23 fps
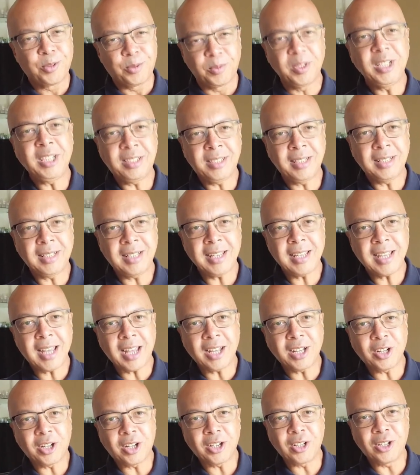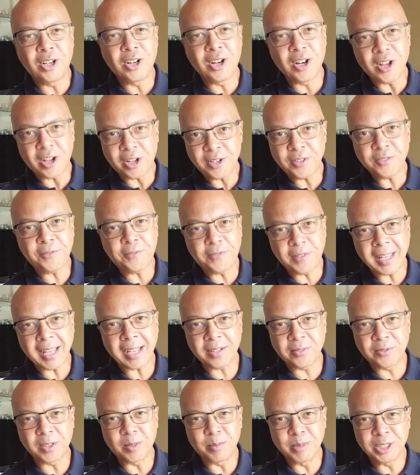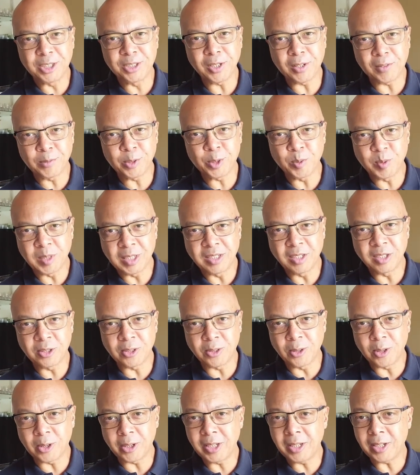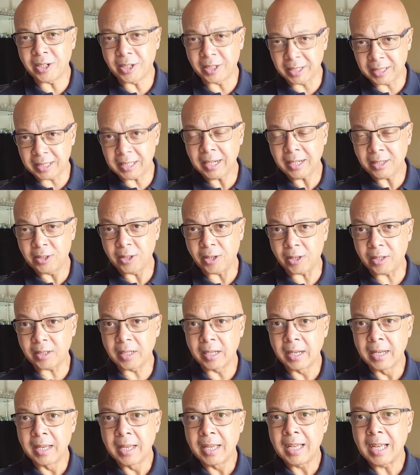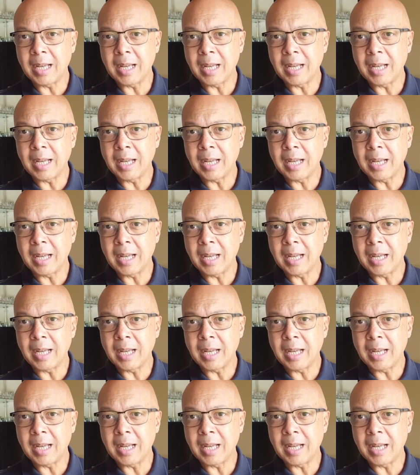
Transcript: Recently, I got a lot of flack from a Jehovah's Witness lawyer on TikTok